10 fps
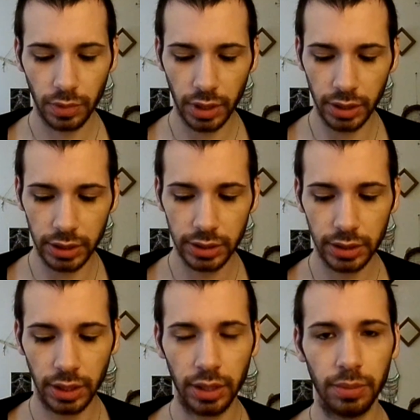in this
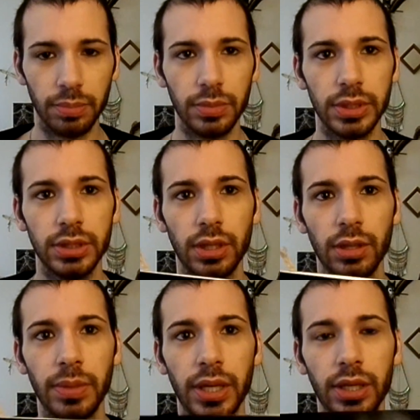
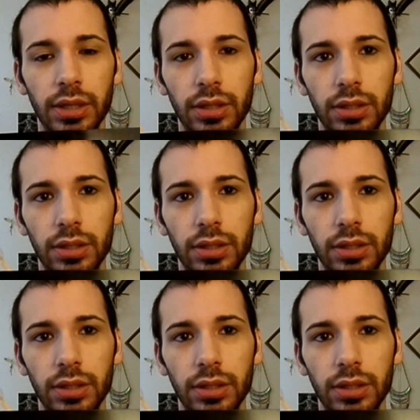Solomonic